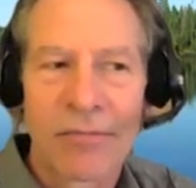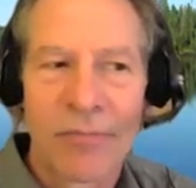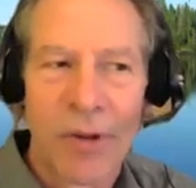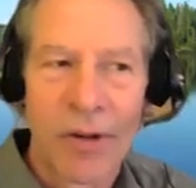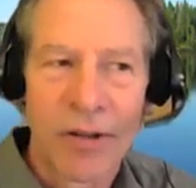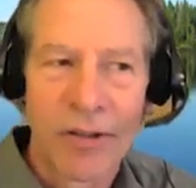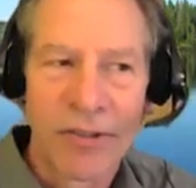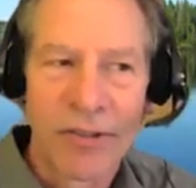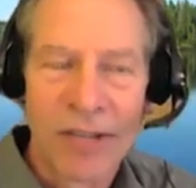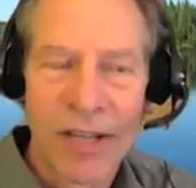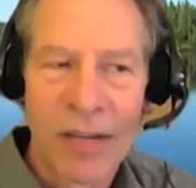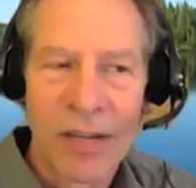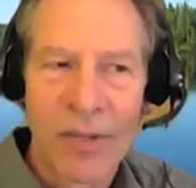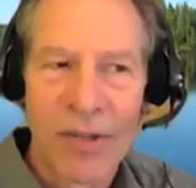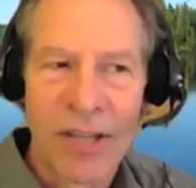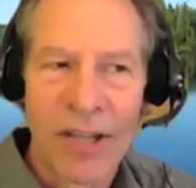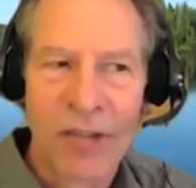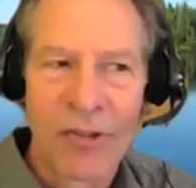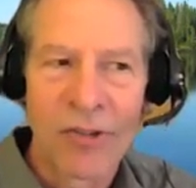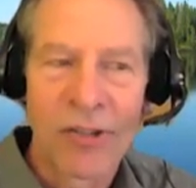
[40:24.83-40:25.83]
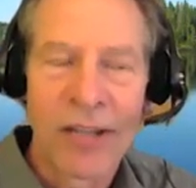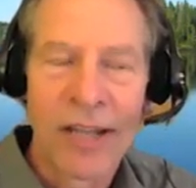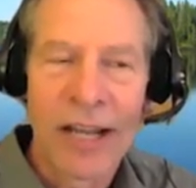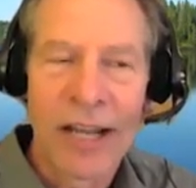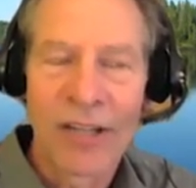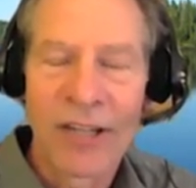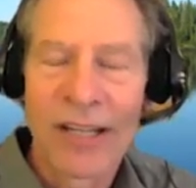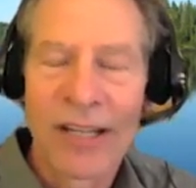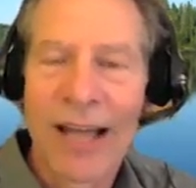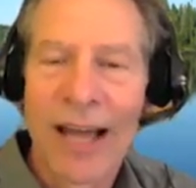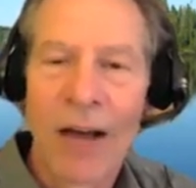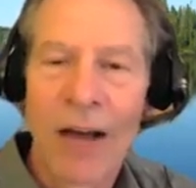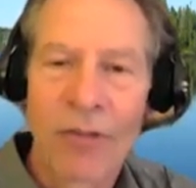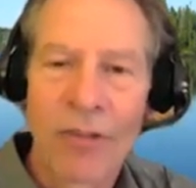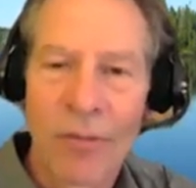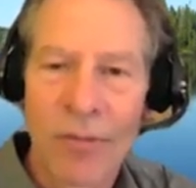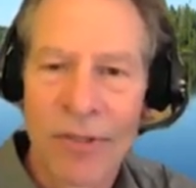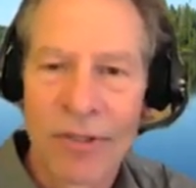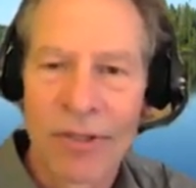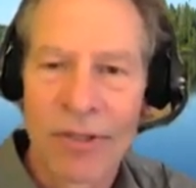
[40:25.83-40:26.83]
particle zeta potential, and actually count
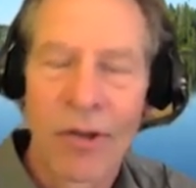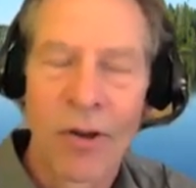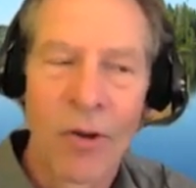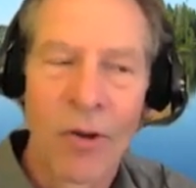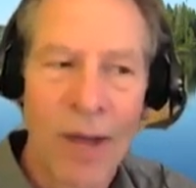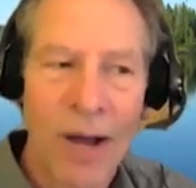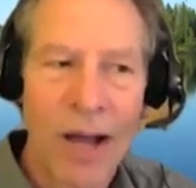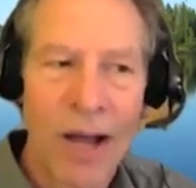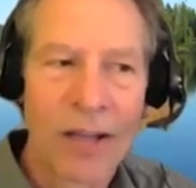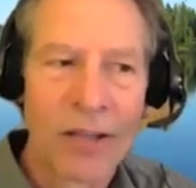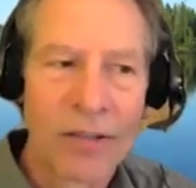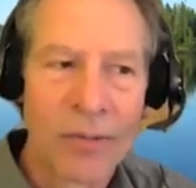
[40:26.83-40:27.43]
them as they go by.